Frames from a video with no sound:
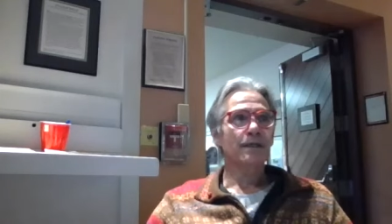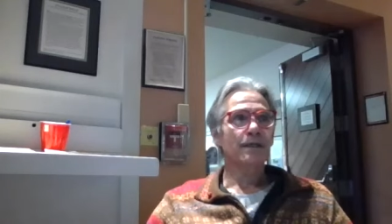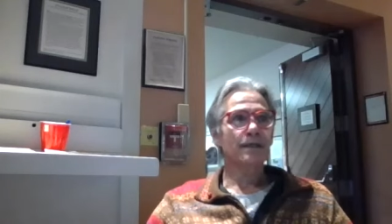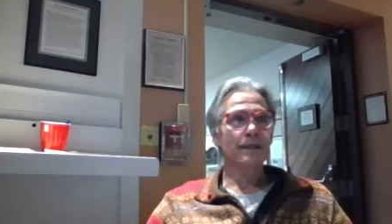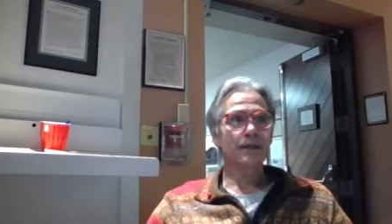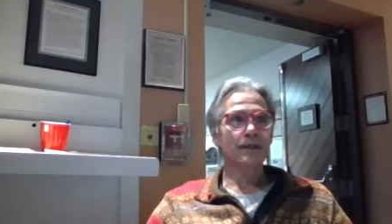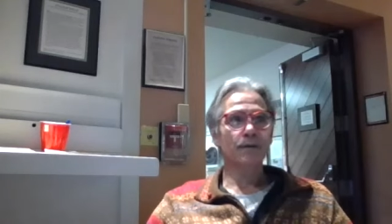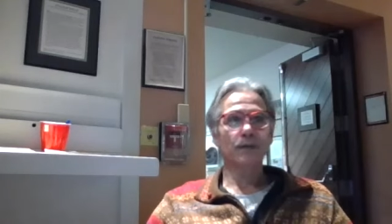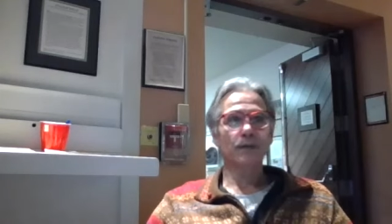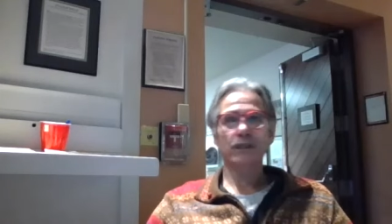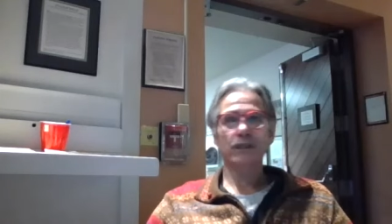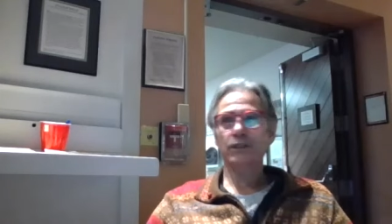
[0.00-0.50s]

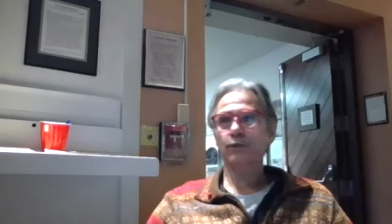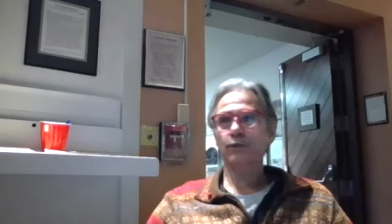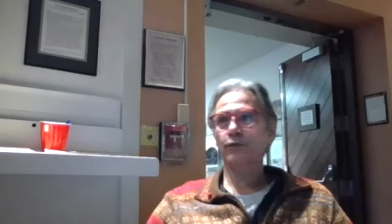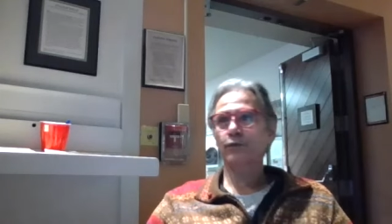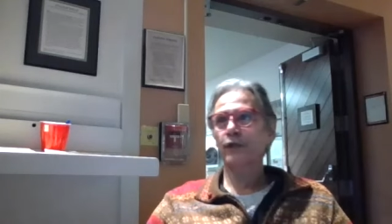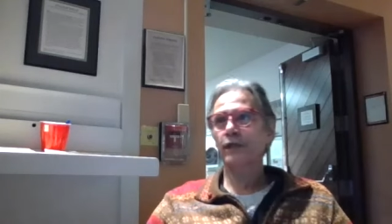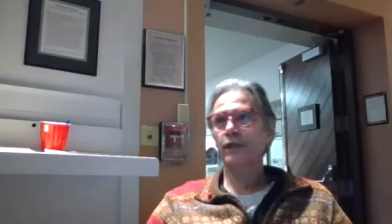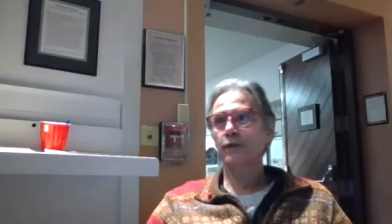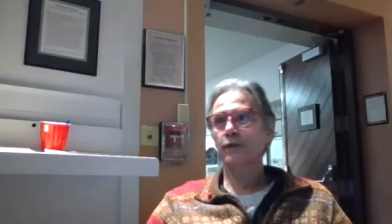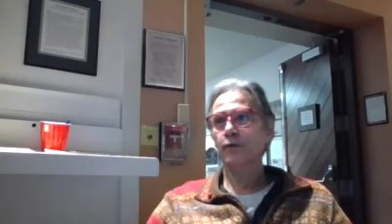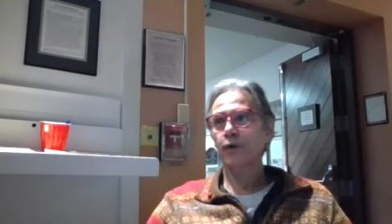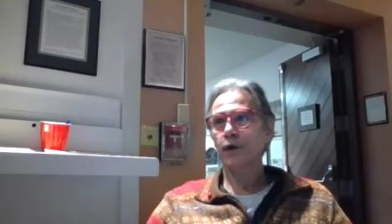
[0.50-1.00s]
there was
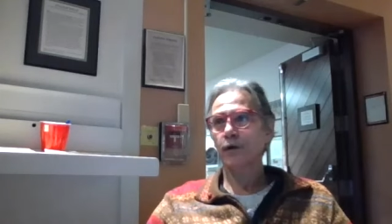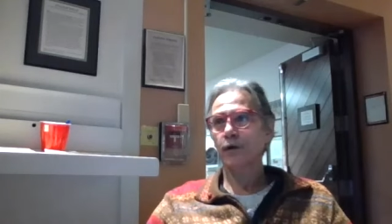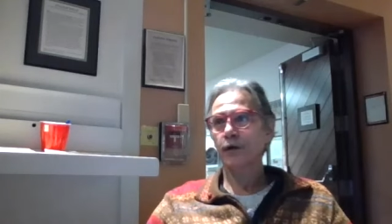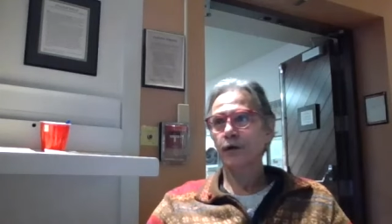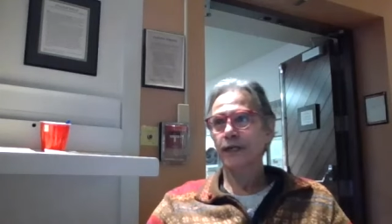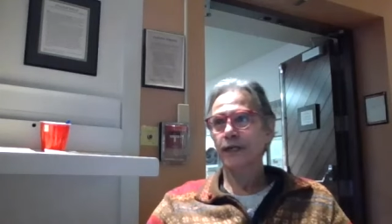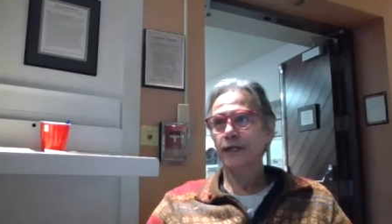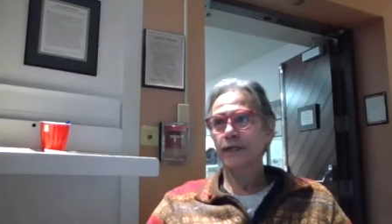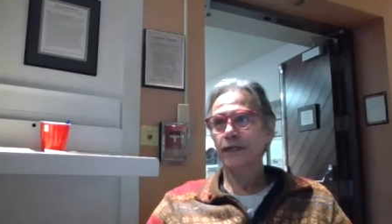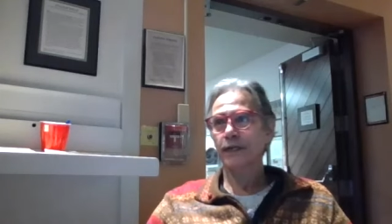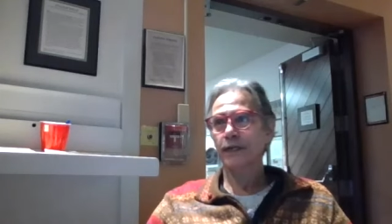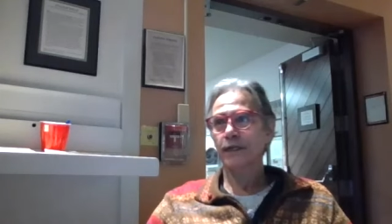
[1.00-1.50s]
real
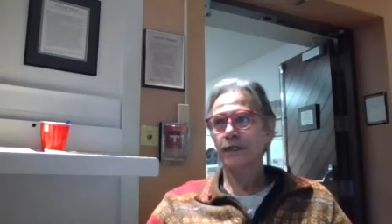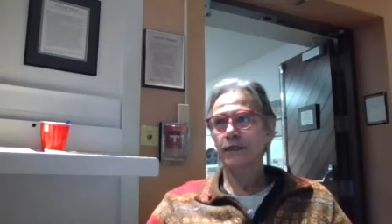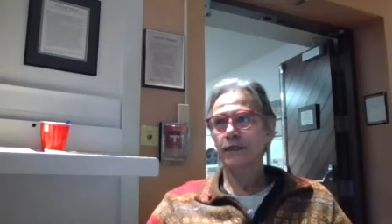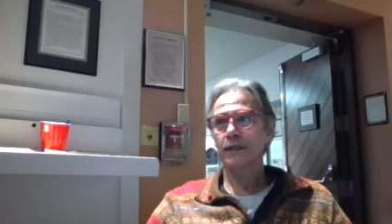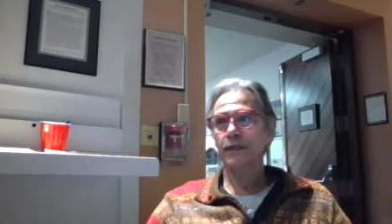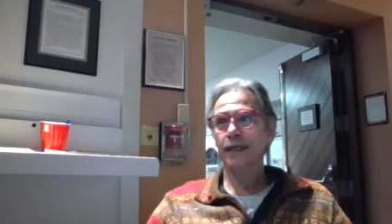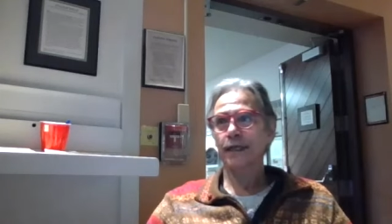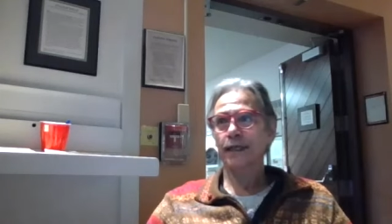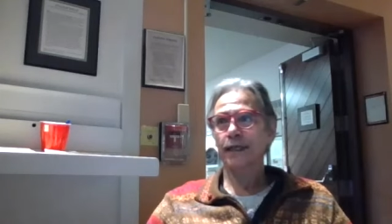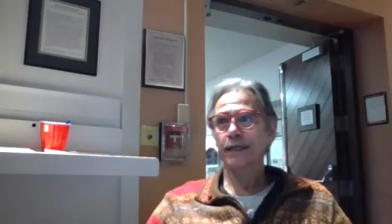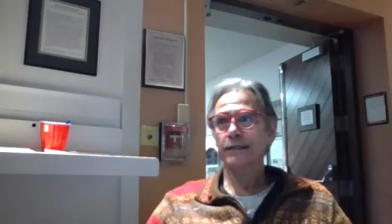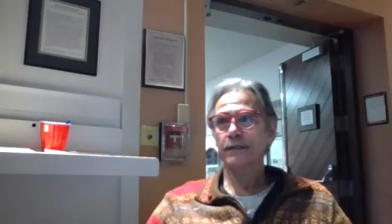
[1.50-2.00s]
worry
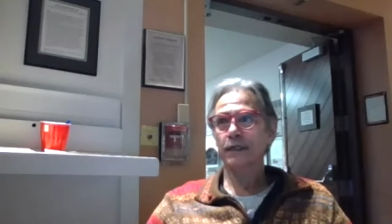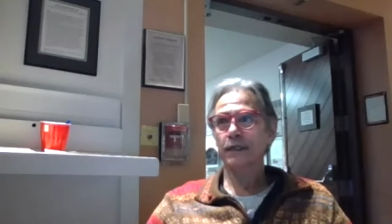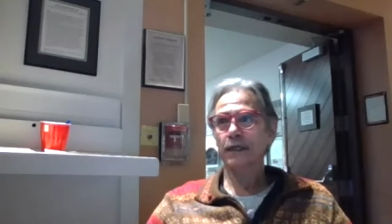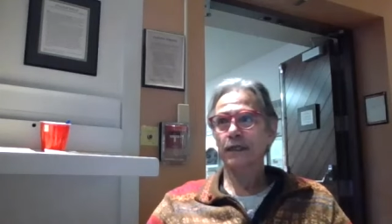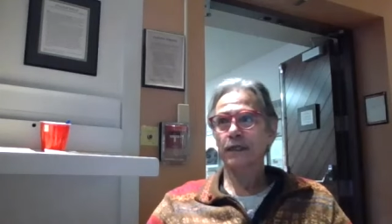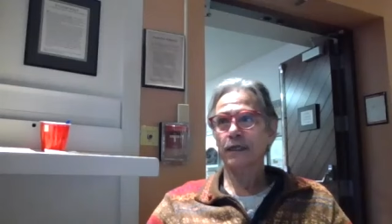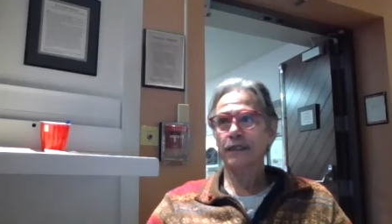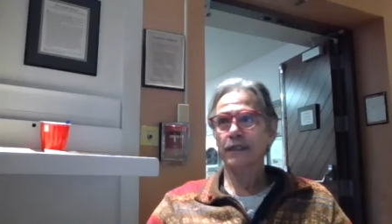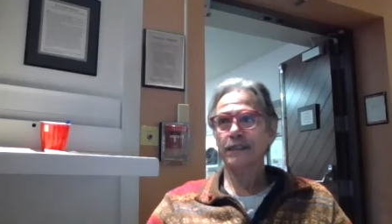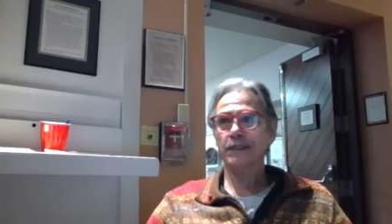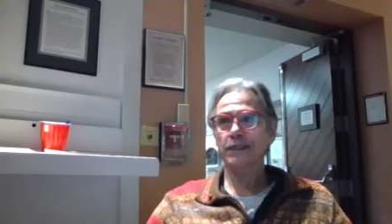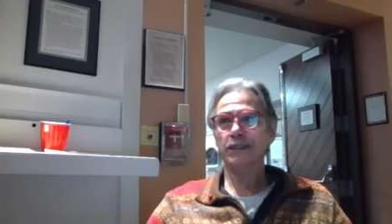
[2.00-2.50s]
that
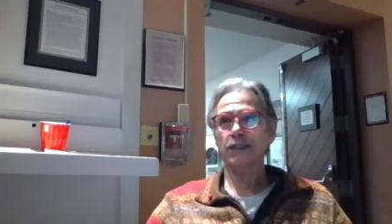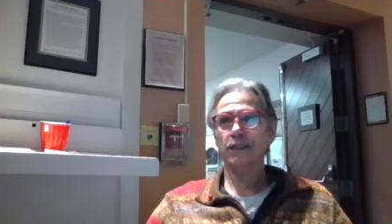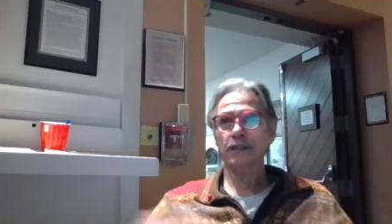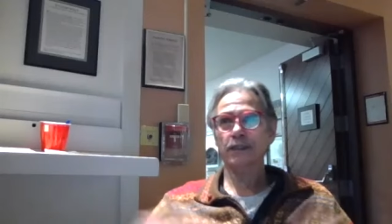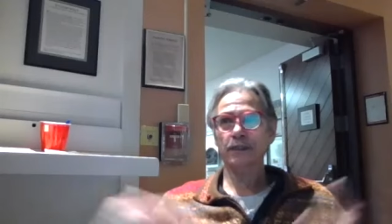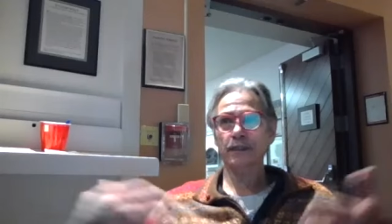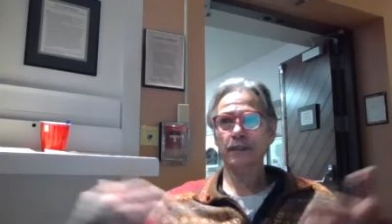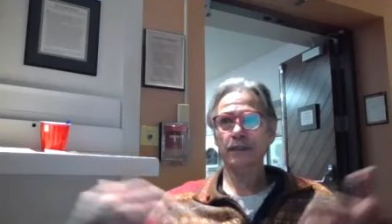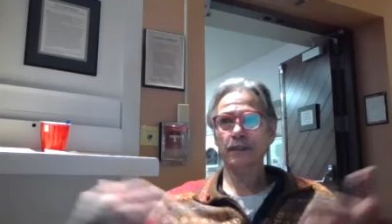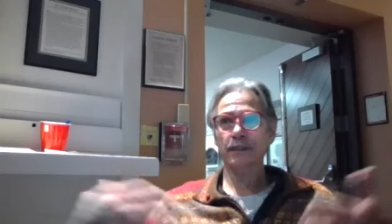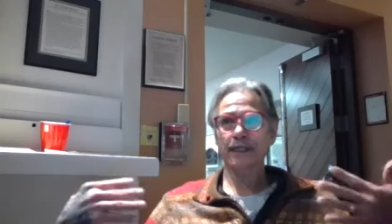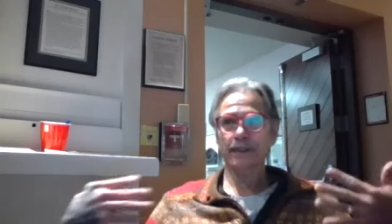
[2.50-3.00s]
uh, it should,